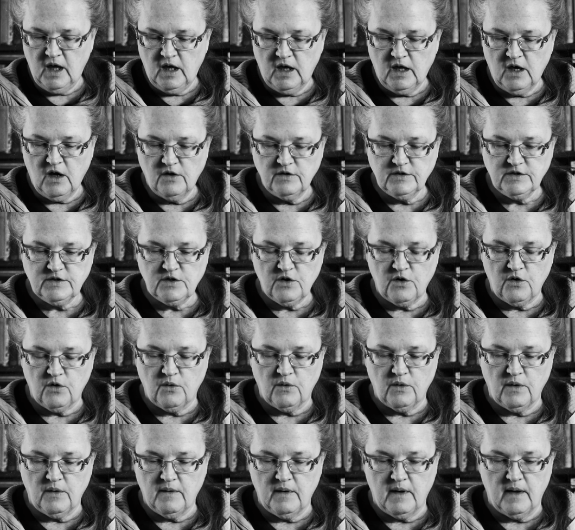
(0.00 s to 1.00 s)
He
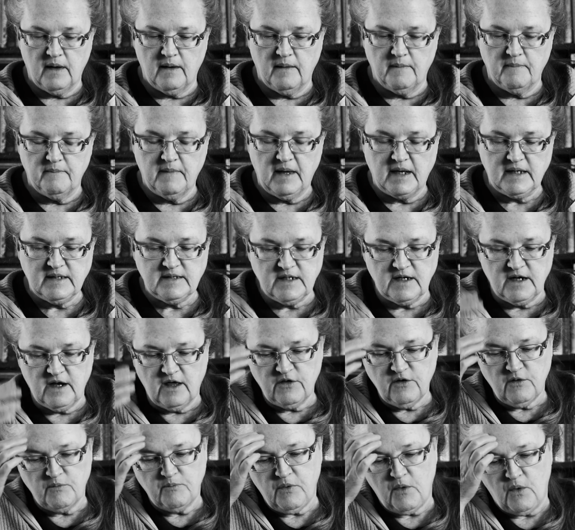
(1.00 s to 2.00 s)
also uh, makes
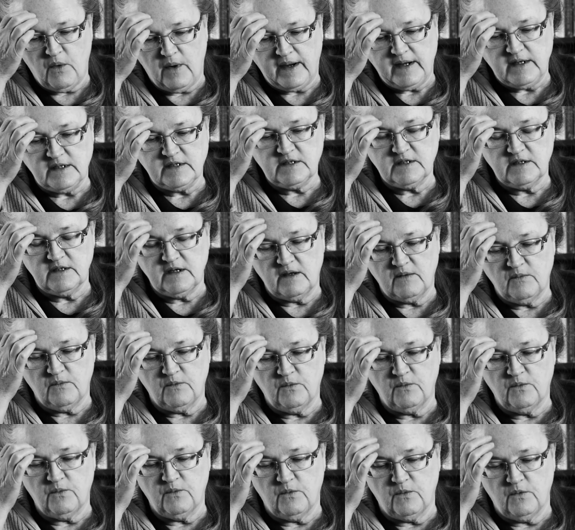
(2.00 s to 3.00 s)
another point.
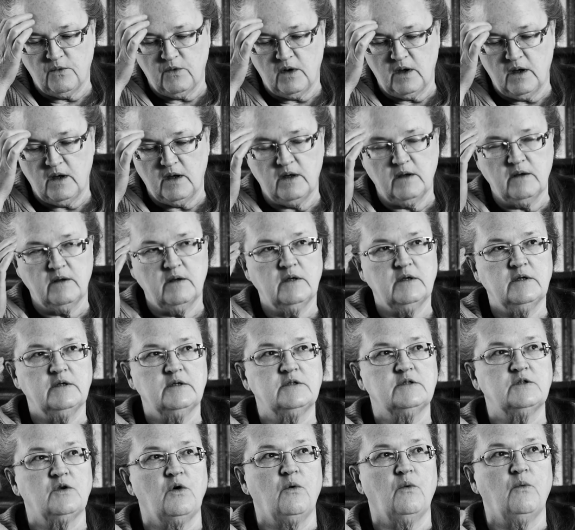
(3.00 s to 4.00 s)
Uh,
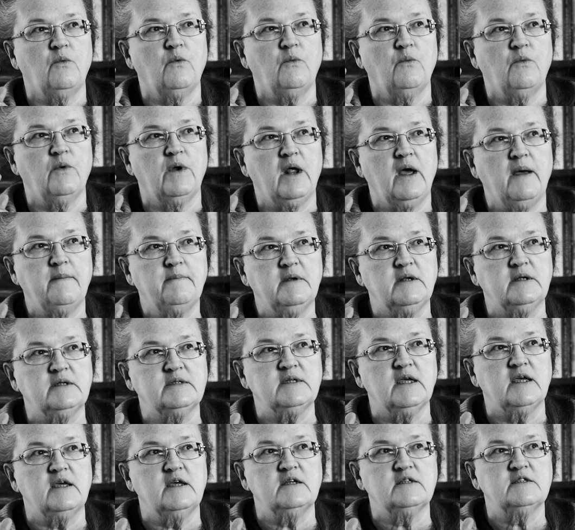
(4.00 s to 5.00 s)
so, what I'm going to
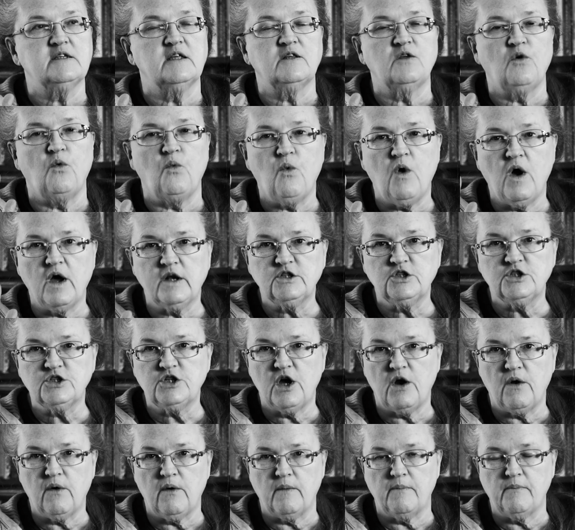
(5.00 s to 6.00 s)
say is that the
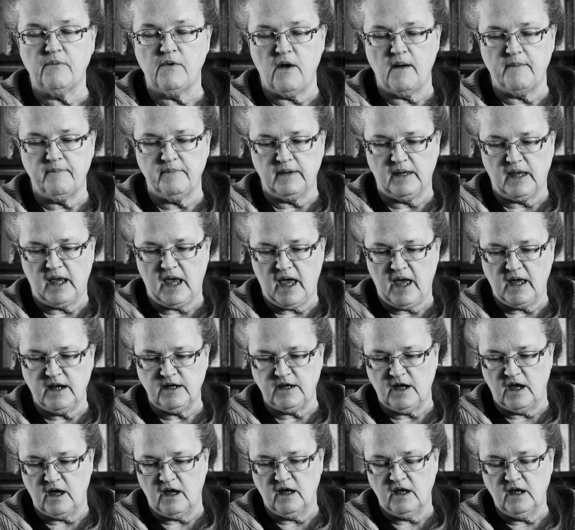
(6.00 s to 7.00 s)
Watchtower
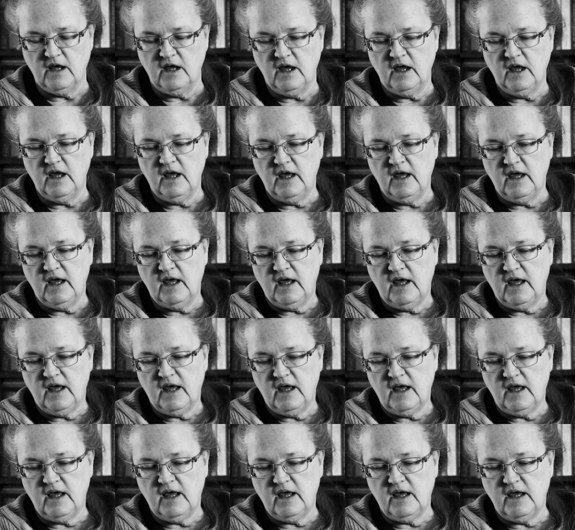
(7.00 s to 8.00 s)
propaganda
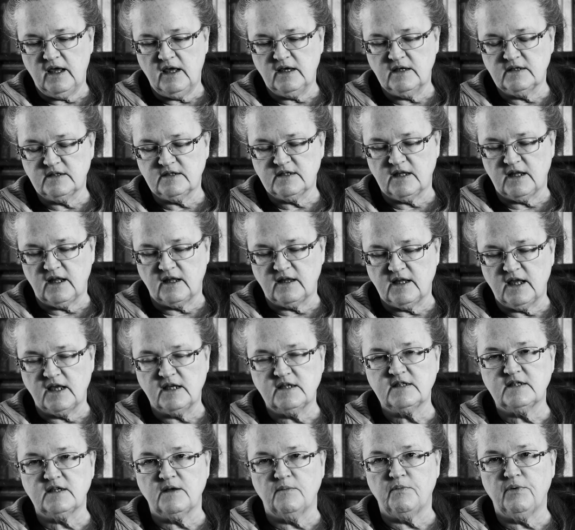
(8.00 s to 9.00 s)
is that they
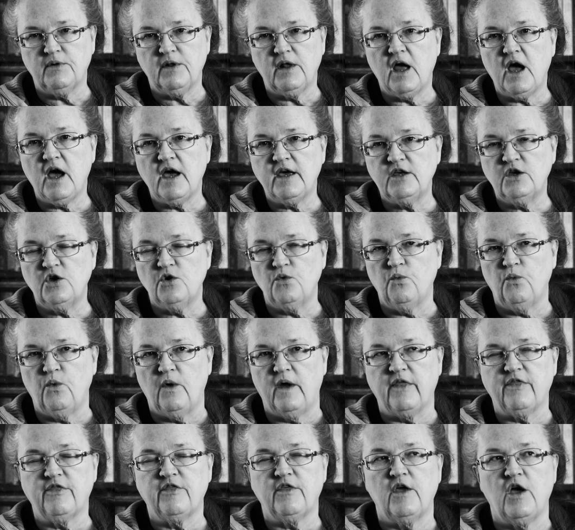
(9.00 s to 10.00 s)
supply you
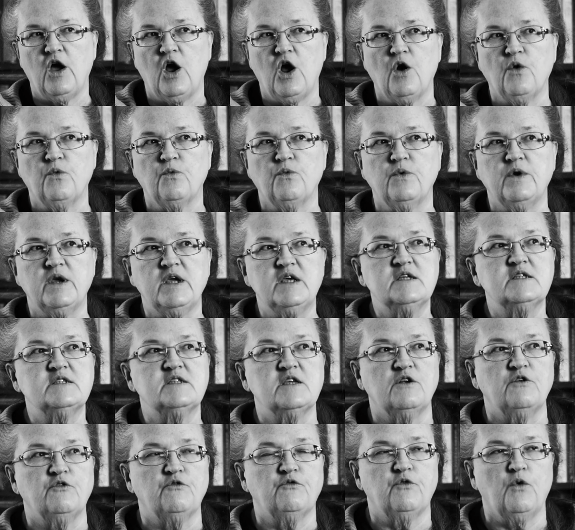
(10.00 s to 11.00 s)
with a
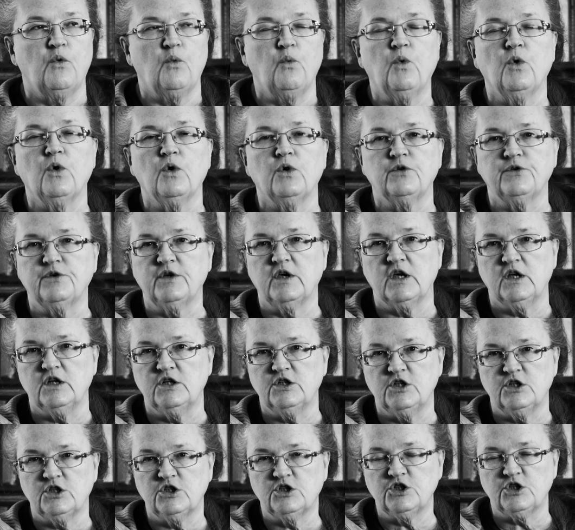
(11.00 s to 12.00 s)
reason for world
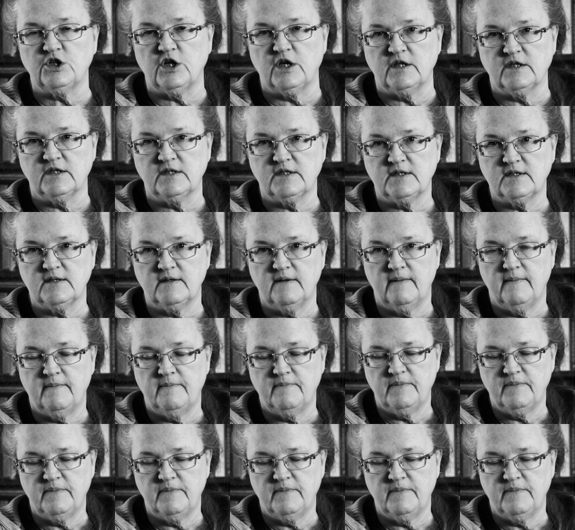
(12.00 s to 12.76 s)
conditions.